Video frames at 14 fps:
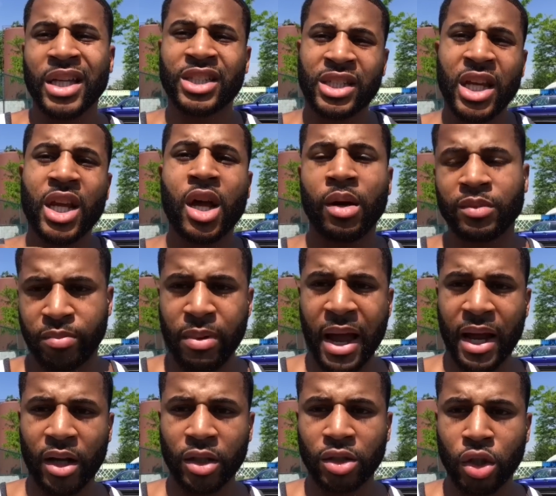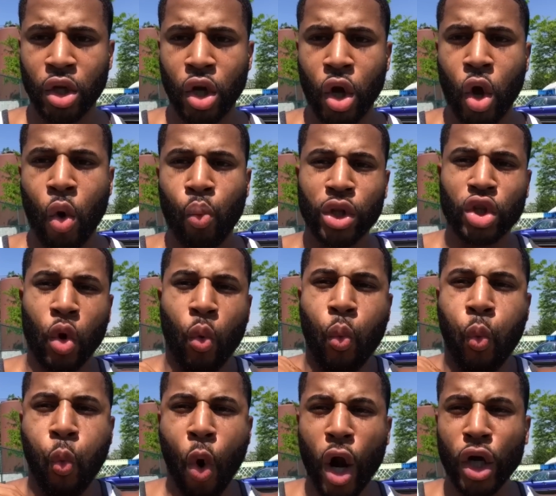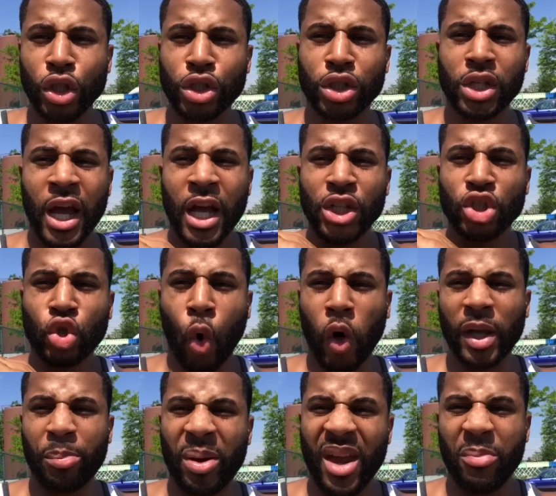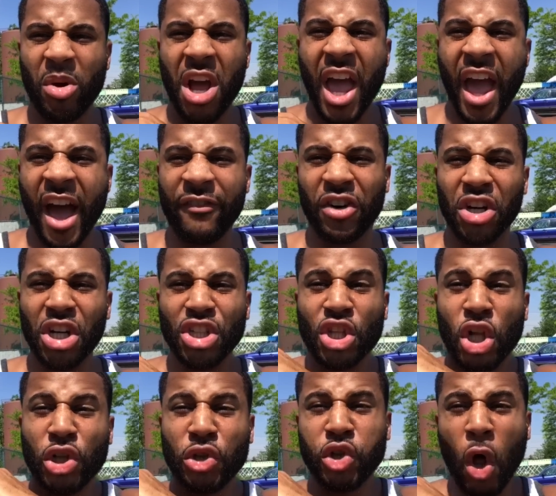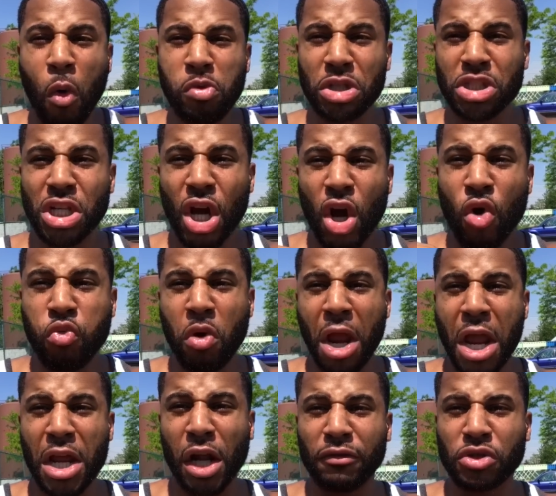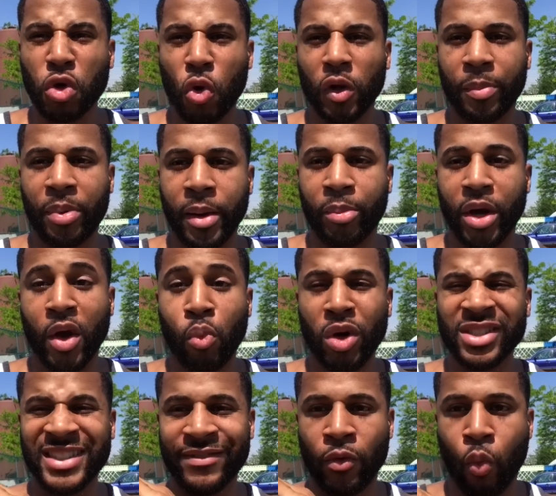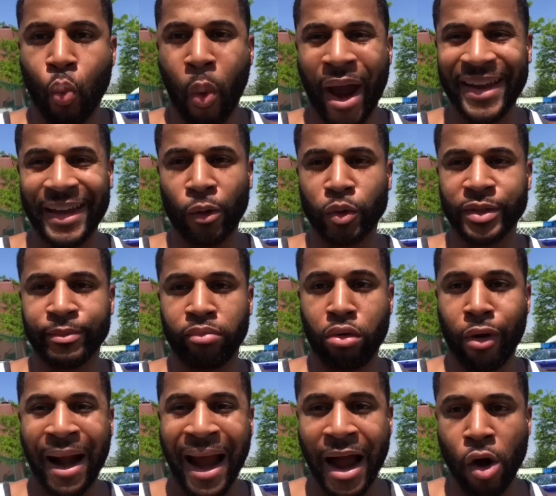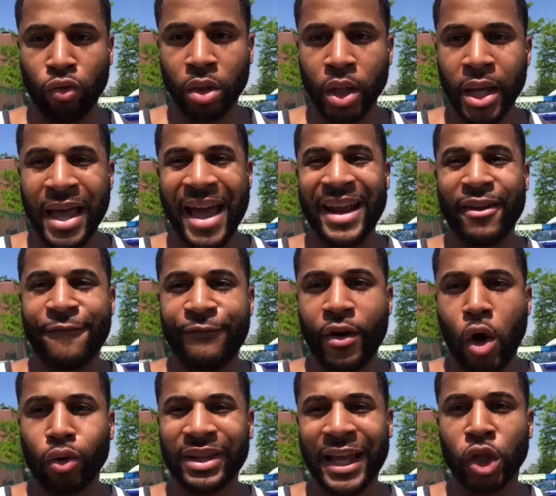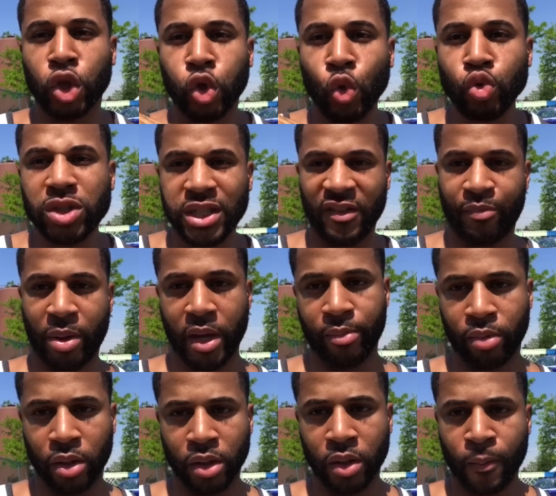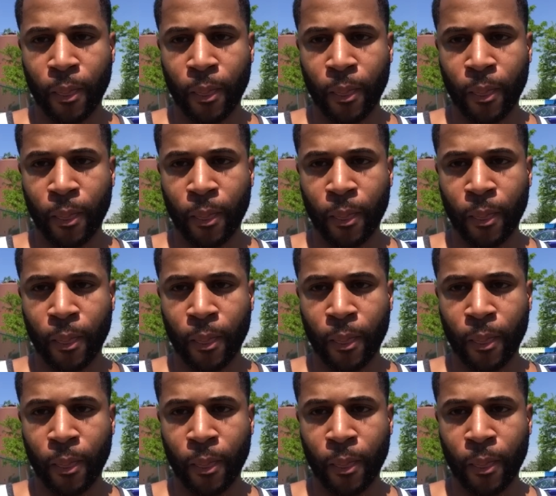She comes back with the worst toilet paper ever. The lowest grade of toilet paper. It wasn't even white. It was brown. And it felt like loose leaf paper.